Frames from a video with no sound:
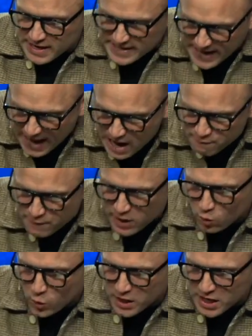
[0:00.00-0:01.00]
he gave
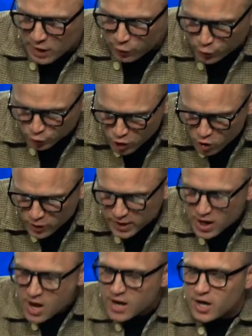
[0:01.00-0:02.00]
it, when he threw
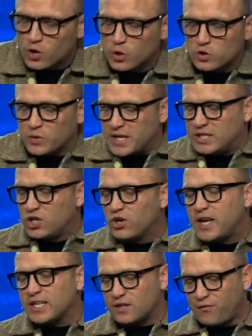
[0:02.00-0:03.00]
it. In other words, when he
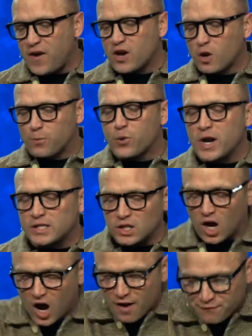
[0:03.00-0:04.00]
took his
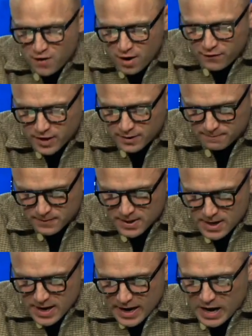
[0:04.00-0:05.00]
fingerprints off of it,
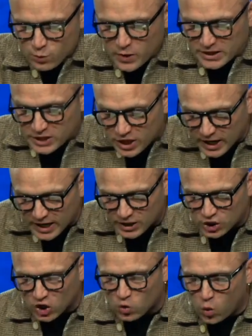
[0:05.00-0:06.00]
and
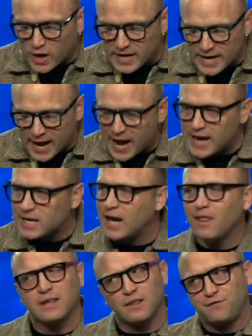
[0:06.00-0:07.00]
he took what he had,
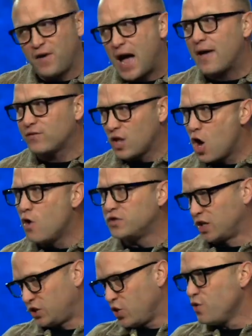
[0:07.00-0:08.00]
kind of like the 5
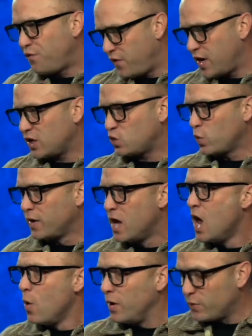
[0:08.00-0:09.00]
loaves and the 2 fish. When
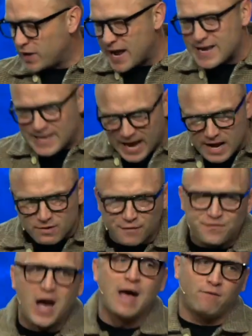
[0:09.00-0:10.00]
they gave
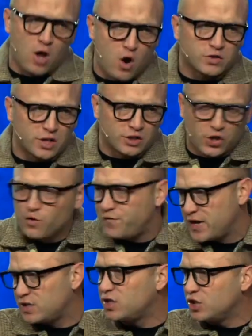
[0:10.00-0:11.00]
the 5 loaves and the 2
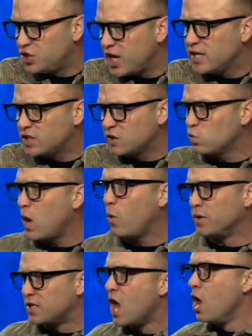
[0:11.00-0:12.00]
fish to Jesus,
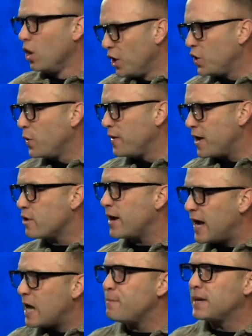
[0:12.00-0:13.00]
what was little in their
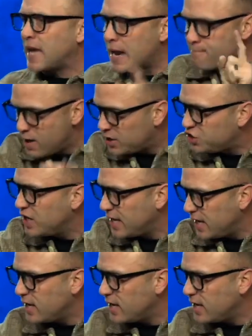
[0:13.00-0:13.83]
hand became much in